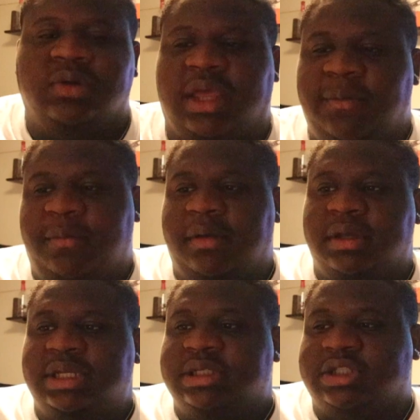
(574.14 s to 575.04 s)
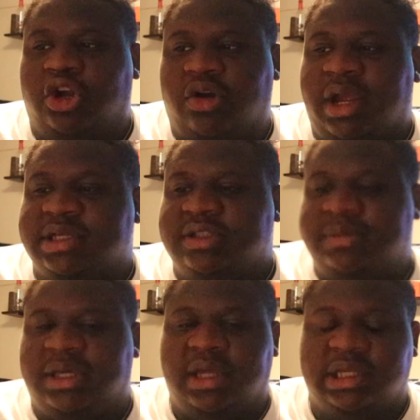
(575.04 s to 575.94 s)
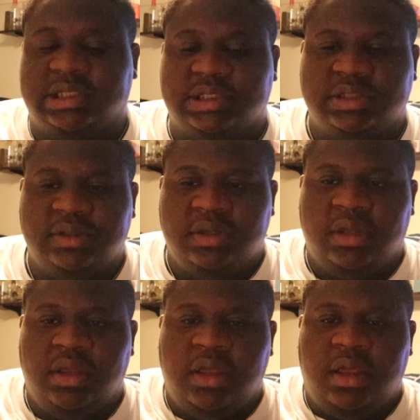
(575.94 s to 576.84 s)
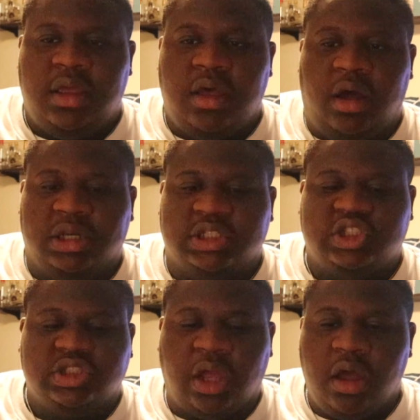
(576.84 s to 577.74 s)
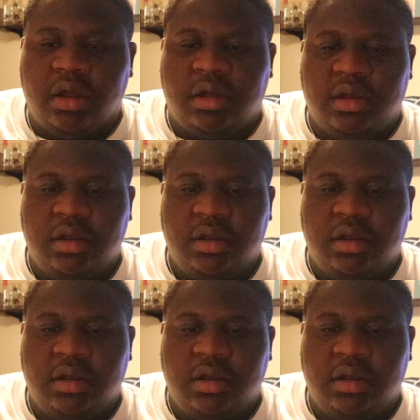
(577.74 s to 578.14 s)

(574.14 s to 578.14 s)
capabilities are crazy because on a stock